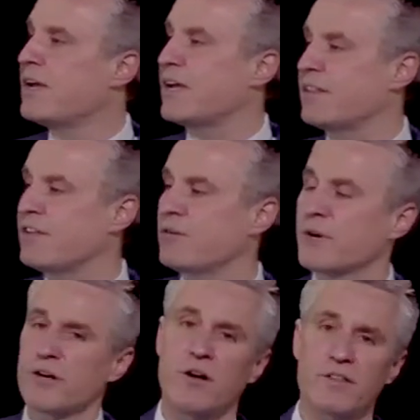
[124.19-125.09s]
And then you
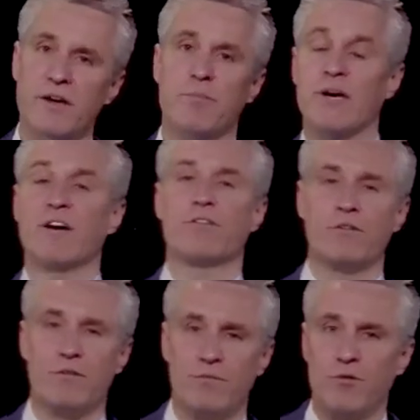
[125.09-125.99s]
might call that back
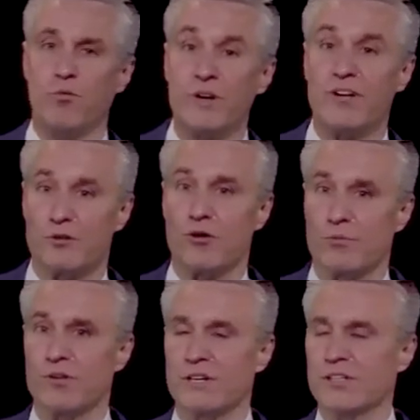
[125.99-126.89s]
to the real
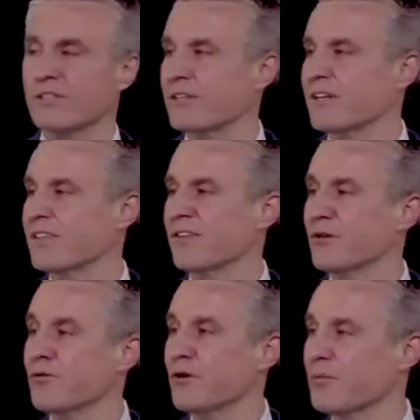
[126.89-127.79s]
normal, actually, not the
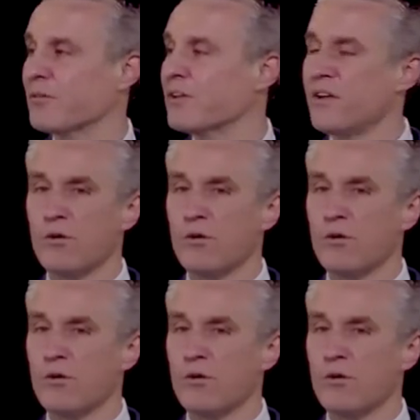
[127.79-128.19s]
new normal,